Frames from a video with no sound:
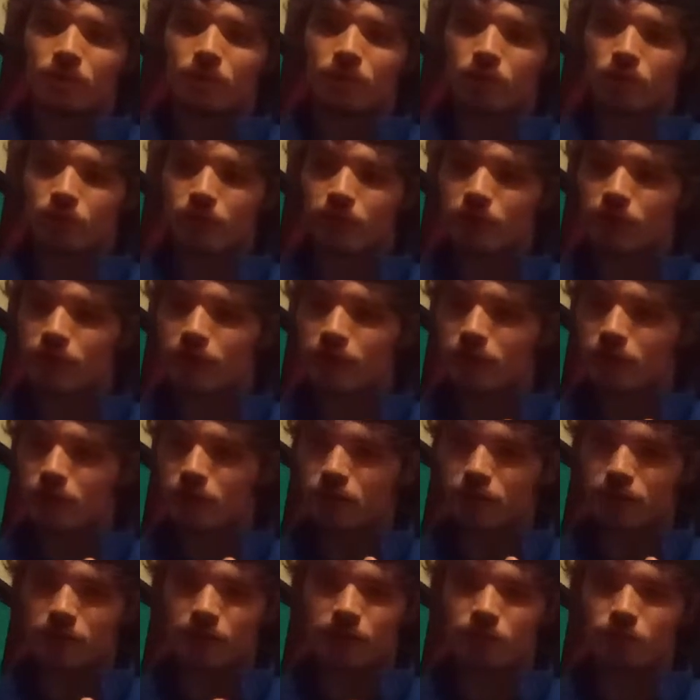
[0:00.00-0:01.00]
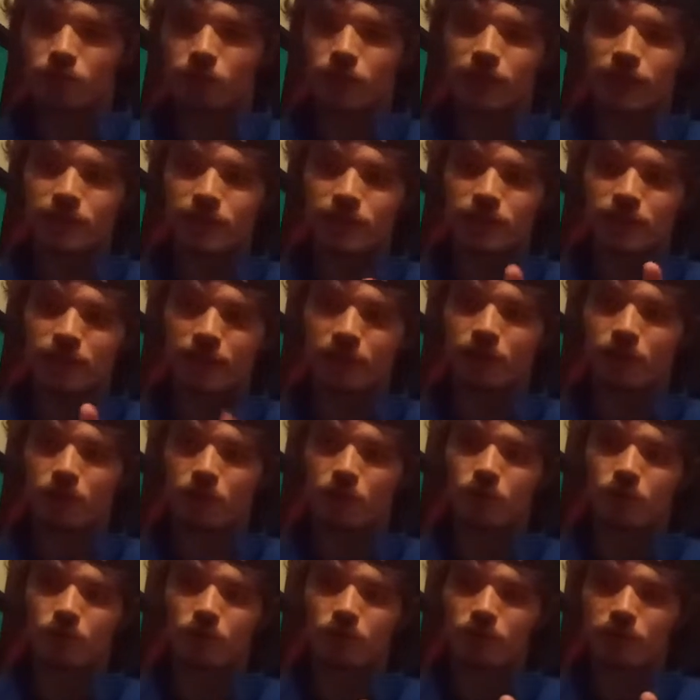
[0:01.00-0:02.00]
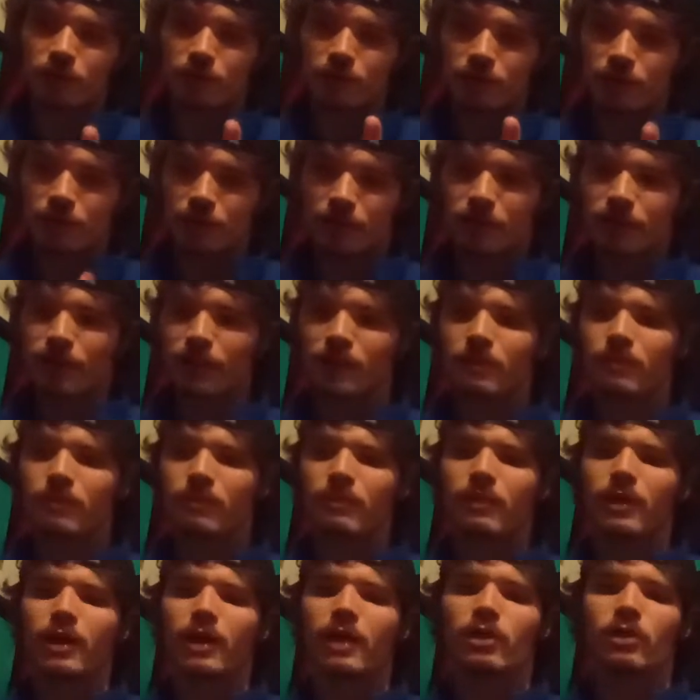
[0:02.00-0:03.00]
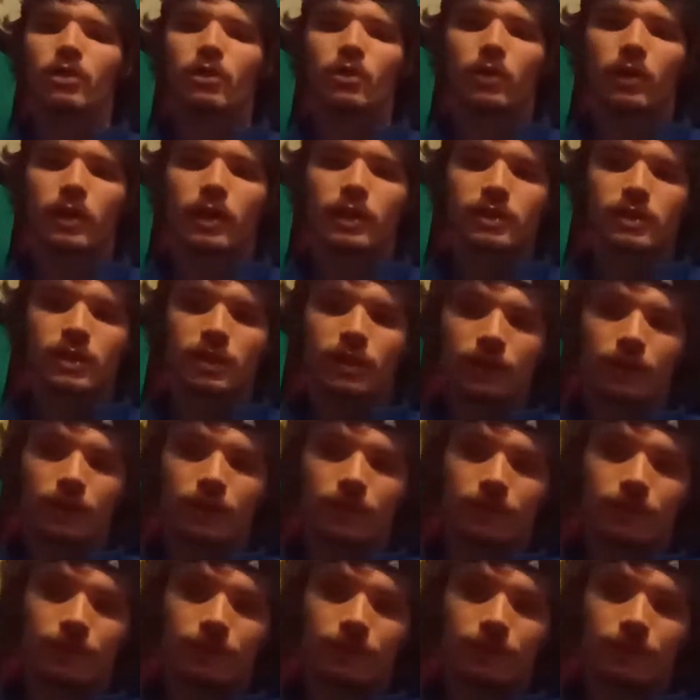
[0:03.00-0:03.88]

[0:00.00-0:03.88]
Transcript: Northern Kentucky, Wright State, Oakland, and UIC.